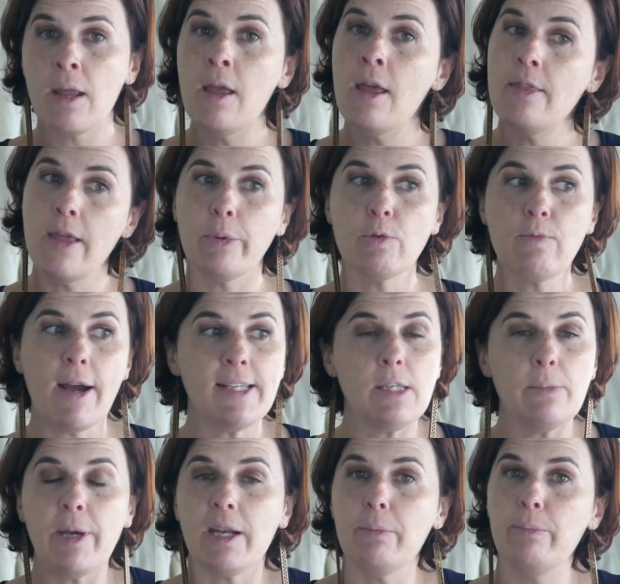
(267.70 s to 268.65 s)
That would raise
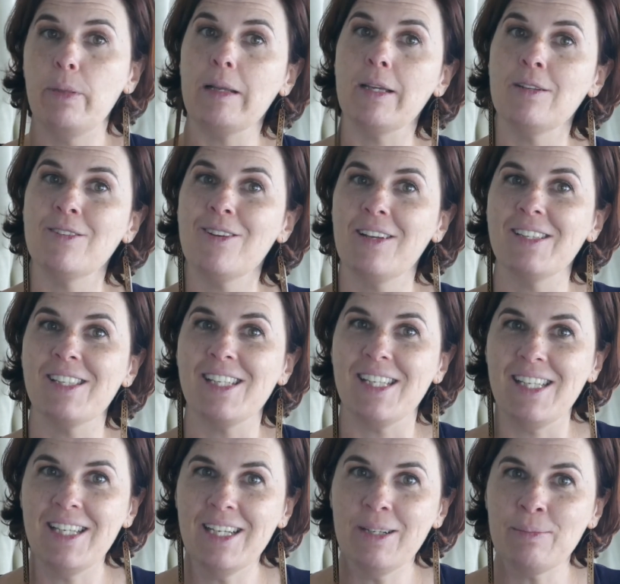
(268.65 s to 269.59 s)
about $1 billion a
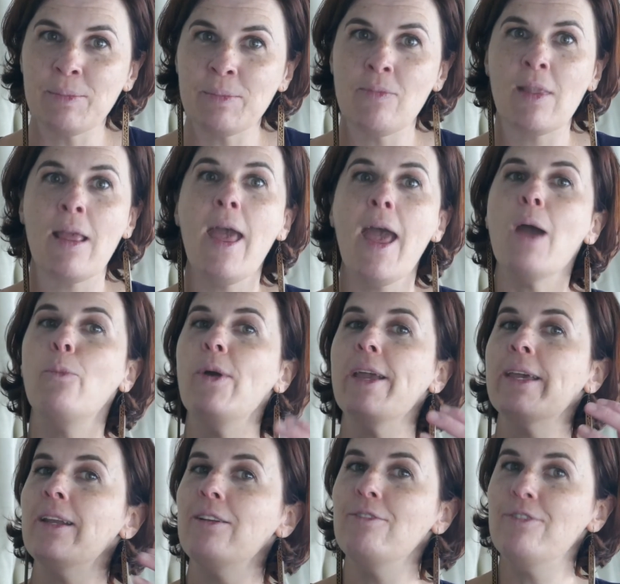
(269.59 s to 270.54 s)
year, and we
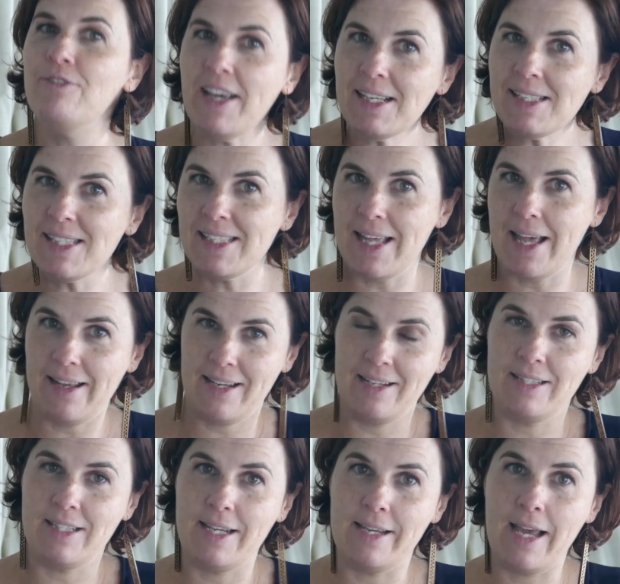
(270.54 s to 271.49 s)
can invest that
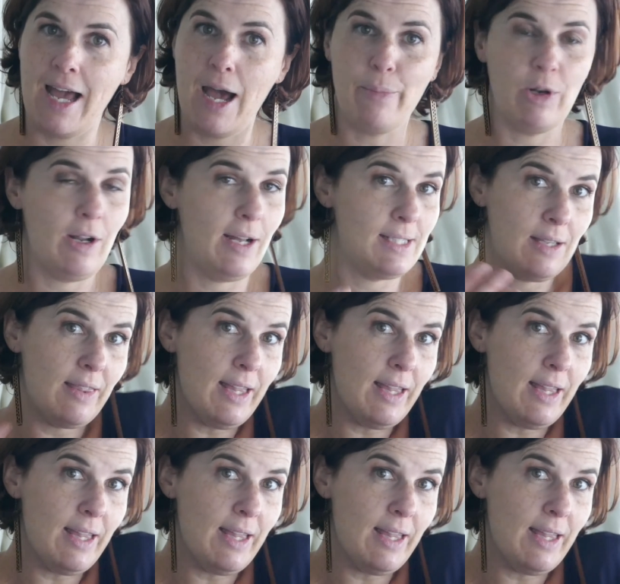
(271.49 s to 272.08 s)
in decarbonising.